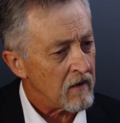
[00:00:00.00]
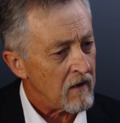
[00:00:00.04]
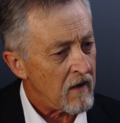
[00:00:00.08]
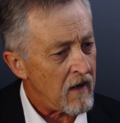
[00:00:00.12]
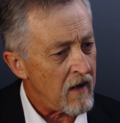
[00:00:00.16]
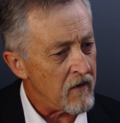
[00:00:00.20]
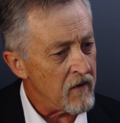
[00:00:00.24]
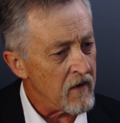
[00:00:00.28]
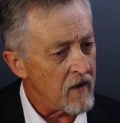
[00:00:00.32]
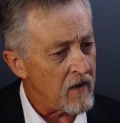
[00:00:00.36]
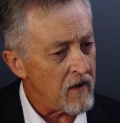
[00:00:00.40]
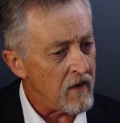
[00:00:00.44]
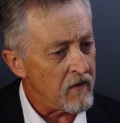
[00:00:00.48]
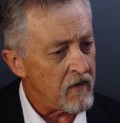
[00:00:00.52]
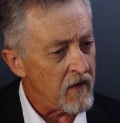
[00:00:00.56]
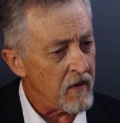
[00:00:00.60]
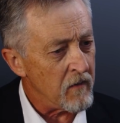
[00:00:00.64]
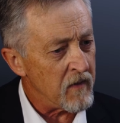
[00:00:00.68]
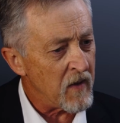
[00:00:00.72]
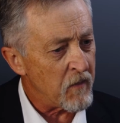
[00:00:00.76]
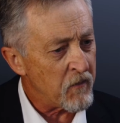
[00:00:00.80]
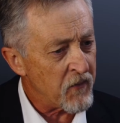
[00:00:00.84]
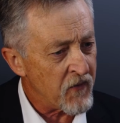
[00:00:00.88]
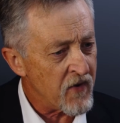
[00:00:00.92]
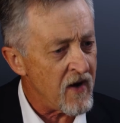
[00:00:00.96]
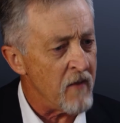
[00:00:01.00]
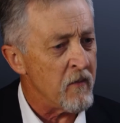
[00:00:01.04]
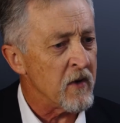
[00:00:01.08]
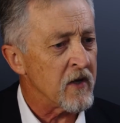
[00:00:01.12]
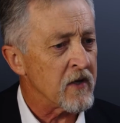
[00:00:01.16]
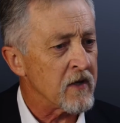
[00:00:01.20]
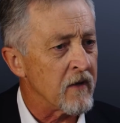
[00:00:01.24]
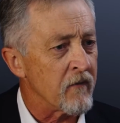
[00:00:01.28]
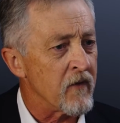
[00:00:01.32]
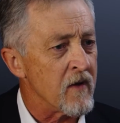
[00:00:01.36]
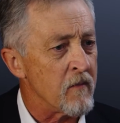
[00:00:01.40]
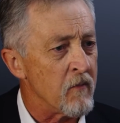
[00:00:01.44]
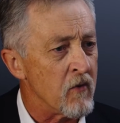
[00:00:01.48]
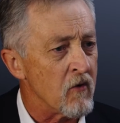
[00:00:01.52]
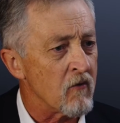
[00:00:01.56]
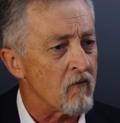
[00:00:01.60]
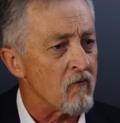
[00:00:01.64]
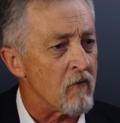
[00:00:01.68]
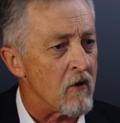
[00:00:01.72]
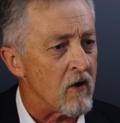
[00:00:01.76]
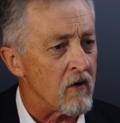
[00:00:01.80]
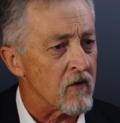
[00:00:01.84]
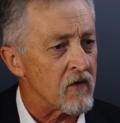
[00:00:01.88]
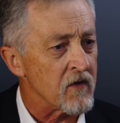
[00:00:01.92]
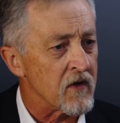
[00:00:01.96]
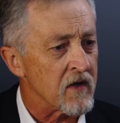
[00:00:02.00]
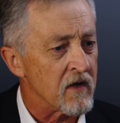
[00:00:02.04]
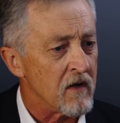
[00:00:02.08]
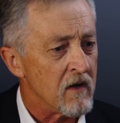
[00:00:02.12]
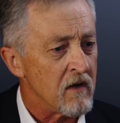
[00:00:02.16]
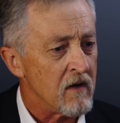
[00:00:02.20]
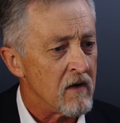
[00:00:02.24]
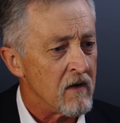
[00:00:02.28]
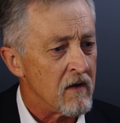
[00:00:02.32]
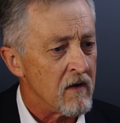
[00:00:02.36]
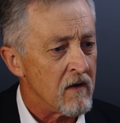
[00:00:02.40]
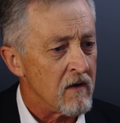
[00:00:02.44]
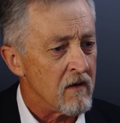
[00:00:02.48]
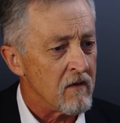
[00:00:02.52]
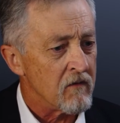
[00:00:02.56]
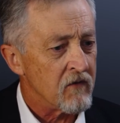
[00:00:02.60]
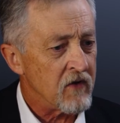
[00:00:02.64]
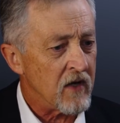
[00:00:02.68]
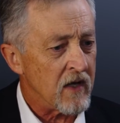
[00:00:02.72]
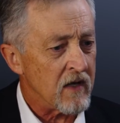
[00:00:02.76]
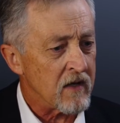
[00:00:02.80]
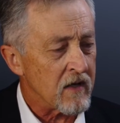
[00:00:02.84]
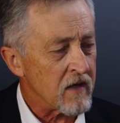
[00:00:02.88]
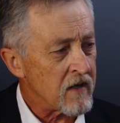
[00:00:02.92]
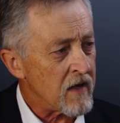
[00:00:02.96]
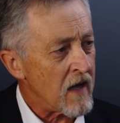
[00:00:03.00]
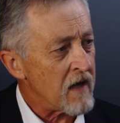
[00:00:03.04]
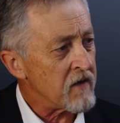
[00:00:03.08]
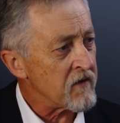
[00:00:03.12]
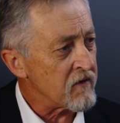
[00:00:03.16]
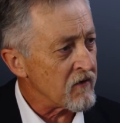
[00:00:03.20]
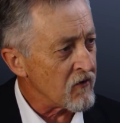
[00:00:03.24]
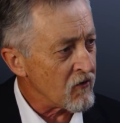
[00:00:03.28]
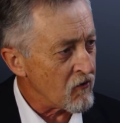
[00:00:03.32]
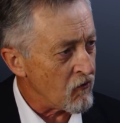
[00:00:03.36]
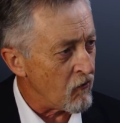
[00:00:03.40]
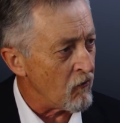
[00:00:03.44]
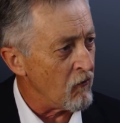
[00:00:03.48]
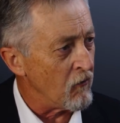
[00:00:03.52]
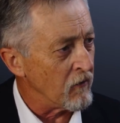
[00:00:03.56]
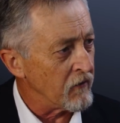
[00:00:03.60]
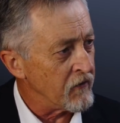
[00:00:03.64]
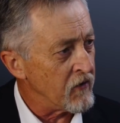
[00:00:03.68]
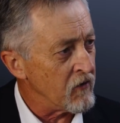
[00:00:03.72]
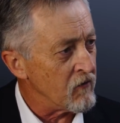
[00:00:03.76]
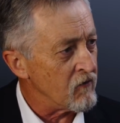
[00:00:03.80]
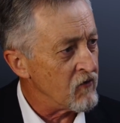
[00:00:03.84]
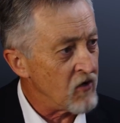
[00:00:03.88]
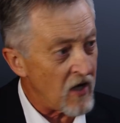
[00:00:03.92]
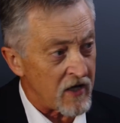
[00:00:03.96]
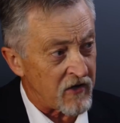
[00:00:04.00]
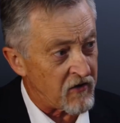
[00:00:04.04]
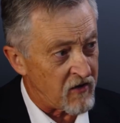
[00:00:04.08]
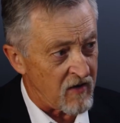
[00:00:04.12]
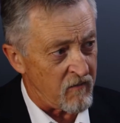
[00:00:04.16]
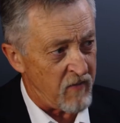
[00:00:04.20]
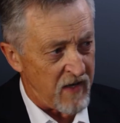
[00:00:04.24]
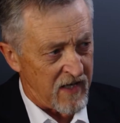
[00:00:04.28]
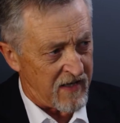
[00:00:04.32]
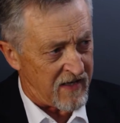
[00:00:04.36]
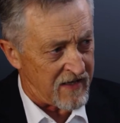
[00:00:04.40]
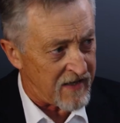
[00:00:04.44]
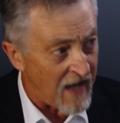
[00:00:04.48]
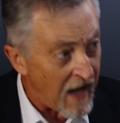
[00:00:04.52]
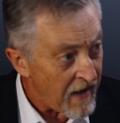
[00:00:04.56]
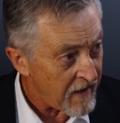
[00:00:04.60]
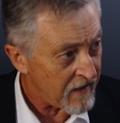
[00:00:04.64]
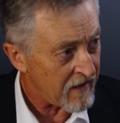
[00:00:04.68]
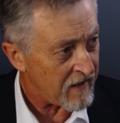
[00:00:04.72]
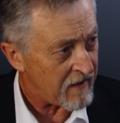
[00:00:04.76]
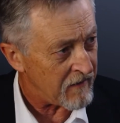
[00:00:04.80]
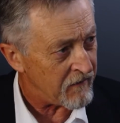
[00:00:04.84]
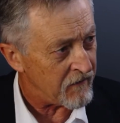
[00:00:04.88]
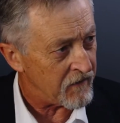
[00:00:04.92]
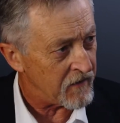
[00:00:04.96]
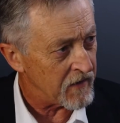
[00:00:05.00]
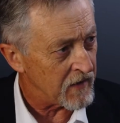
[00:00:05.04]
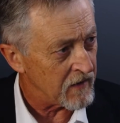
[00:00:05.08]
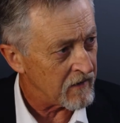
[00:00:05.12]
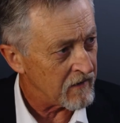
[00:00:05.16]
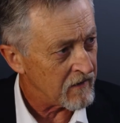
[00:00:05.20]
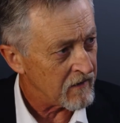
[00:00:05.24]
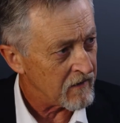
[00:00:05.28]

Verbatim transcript: And the, the, the premise of the book was Jesus hasn't called you just to be saved